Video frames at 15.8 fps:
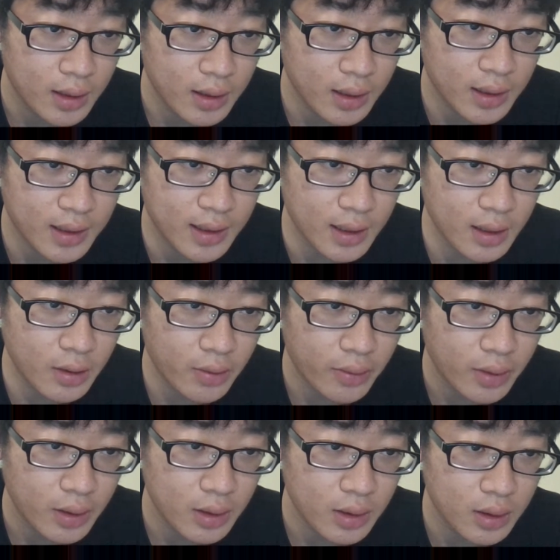
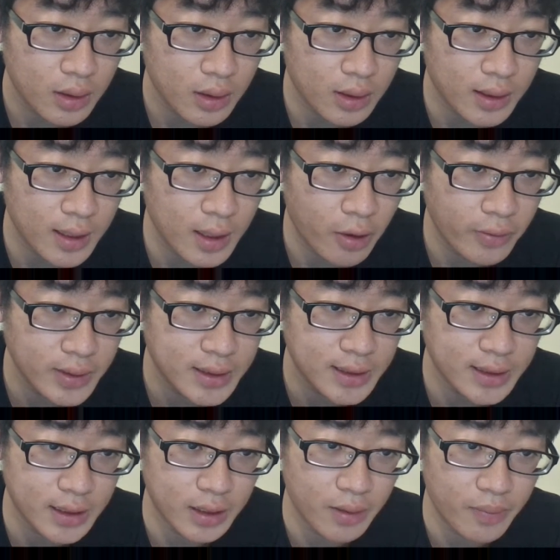ethically
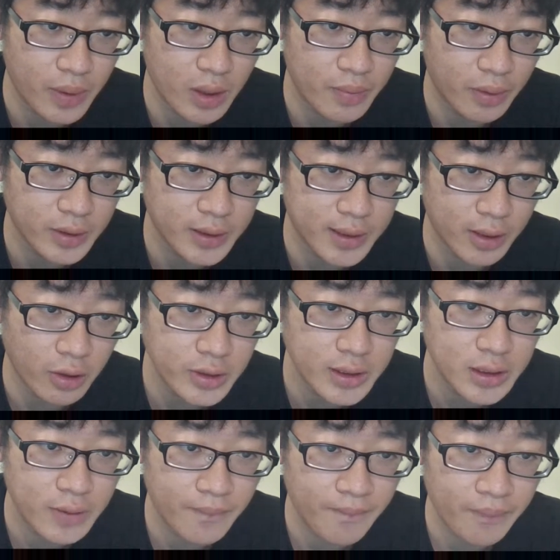steer people's
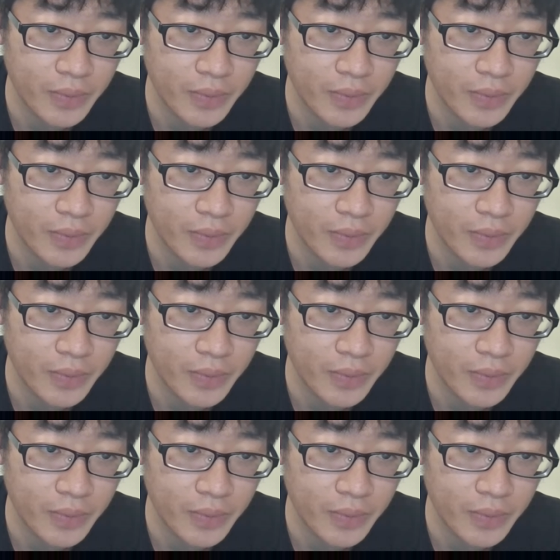thoughts.